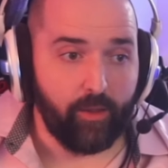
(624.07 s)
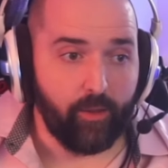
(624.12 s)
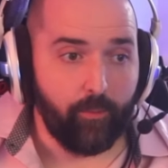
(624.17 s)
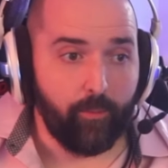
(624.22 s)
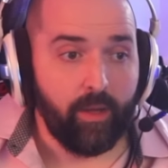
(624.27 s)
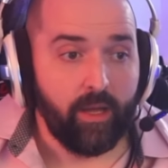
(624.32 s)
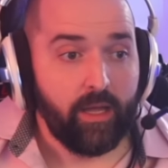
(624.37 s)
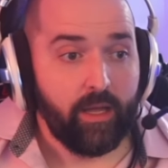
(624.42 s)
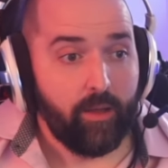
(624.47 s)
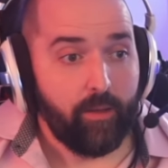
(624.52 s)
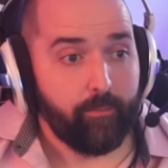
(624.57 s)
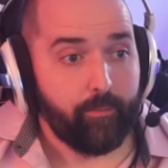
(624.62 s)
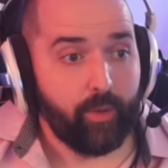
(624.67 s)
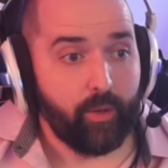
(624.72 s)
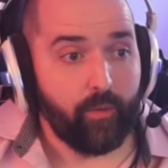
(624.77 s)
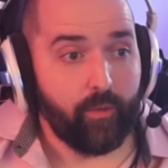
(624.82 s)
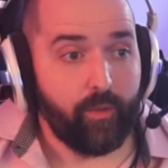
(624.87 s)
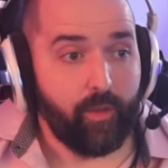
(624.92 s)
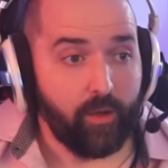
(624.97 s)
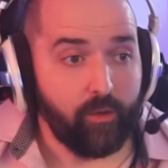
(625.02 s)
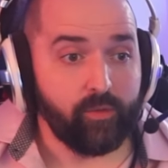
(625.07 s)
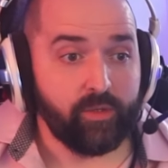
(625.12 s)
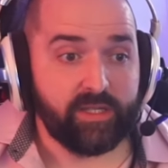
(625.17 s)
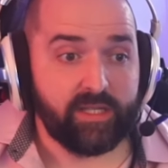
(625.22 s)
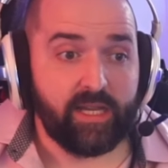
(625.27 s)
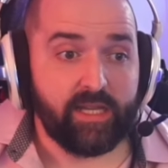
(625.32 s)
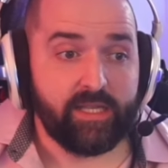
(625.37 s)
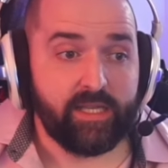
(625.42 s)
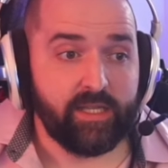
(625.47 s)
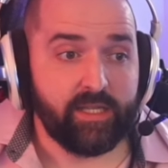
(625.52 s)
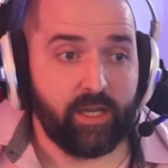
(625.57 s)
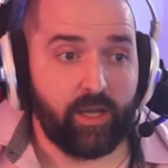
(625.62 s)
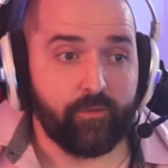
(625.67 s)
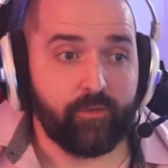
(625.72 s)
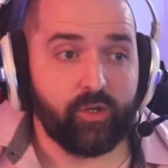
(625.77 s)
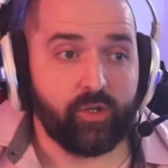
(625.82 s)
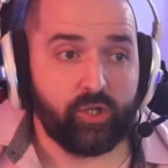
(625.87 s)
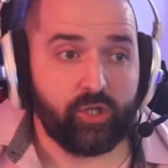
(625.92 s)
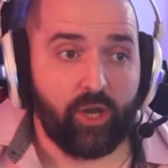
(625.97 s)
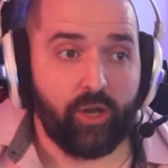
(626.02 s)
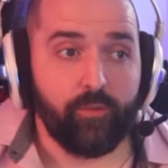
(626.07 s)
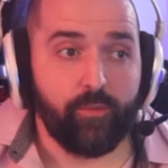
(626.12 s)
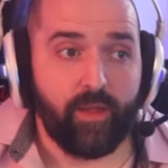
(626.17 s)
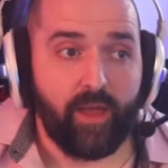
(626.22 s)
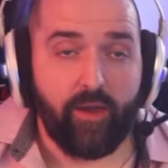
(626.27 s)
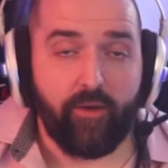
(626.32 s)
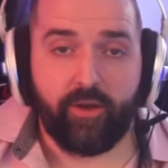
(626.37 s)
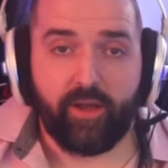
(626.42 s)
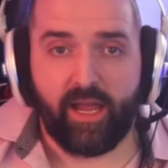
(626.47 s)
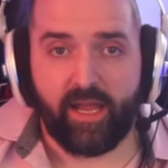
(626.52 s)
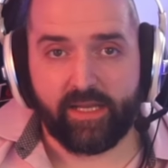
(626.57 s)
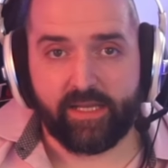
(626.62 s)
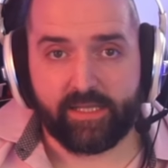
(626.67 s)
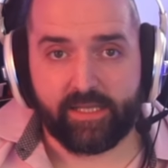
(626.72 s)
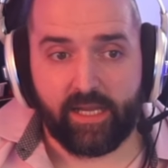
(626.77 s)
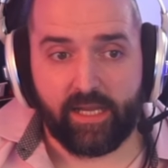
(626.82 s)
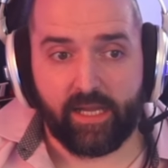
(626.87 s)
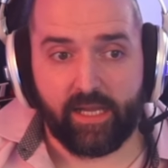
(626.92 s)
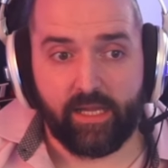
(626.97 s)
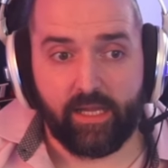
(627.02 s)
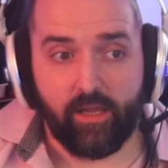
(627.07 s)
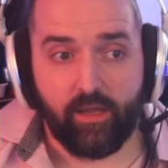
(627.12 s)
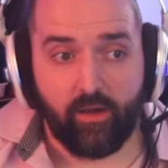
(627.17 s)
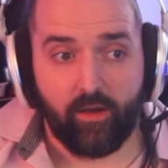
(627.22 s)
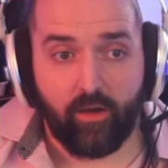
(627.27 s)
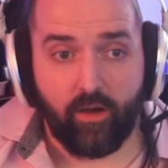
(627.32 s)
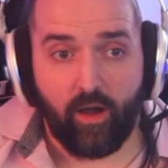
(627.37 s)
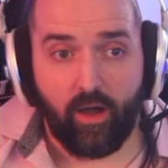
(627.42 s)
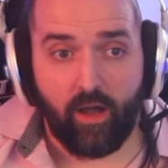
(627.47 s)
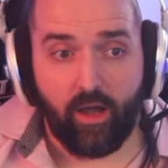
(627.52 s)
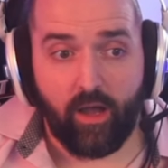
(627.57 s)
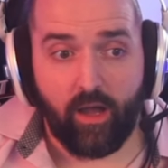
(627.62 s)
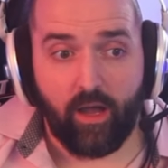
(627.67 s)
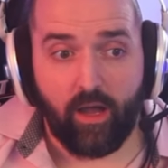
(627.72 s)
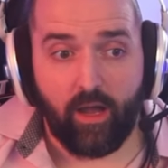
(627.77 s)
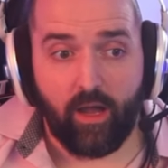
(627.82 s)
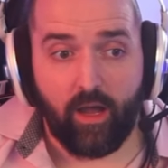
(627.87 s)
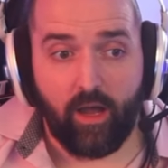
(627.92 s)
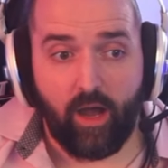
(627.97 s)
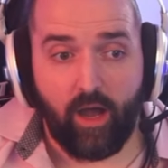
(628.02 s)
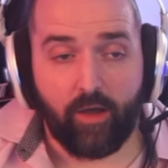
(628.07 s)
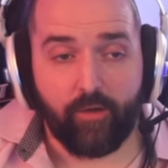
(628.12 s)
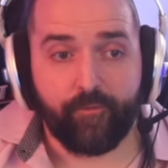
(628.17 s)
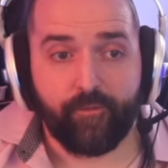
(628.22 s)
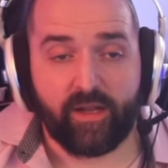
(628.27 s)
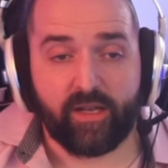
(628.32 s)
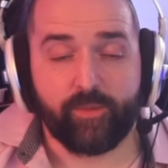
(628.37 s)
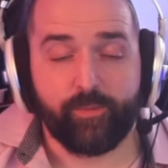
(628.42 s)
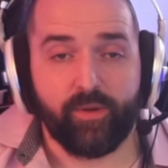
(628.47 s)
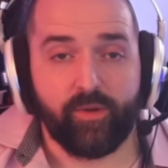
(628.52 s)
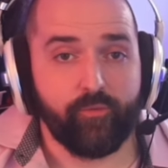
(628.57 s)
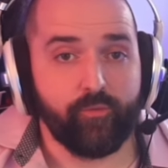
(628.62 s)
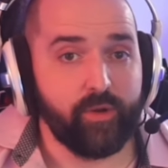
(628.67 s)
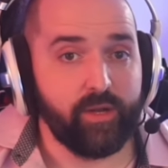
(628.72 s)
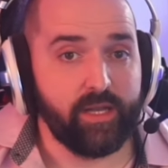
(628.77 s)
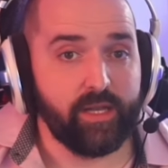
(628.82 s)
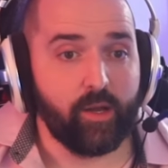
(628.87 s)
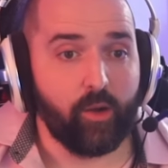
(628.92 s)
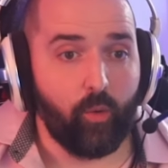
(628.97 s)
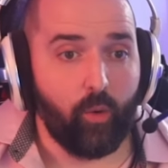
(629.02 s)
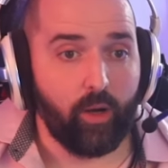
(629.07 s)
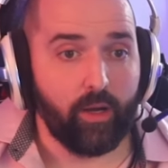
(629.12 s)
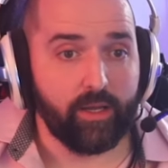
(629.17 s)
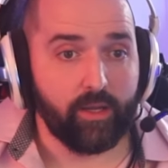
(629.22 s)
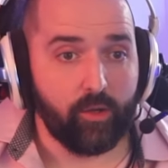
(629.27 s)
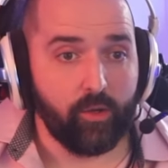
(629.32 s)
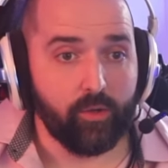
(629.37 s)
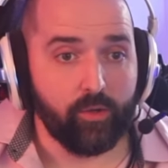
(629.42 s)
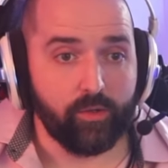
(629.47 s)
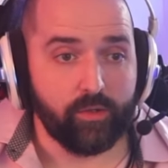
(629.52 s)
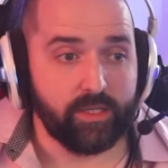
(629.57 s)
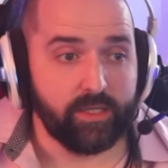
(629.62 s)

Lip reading: them. But those settings that I've just shown there in AC, I found to be really quite good,